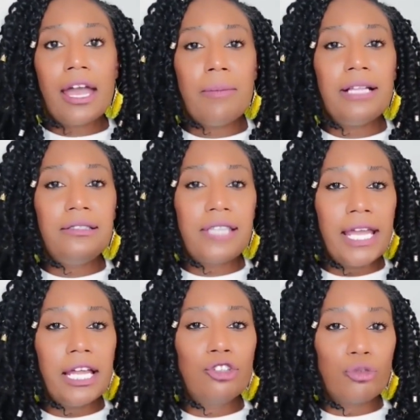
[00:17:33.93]
am a
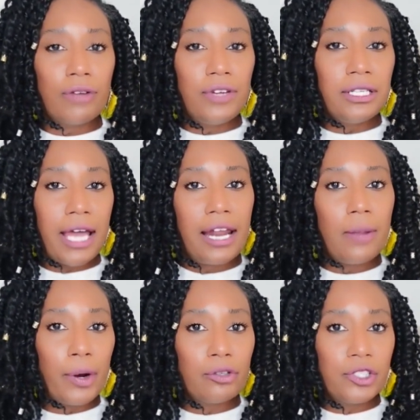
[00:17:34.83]
data-driven kind
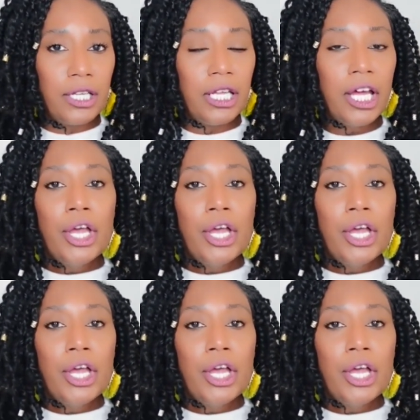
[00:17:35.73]
of person,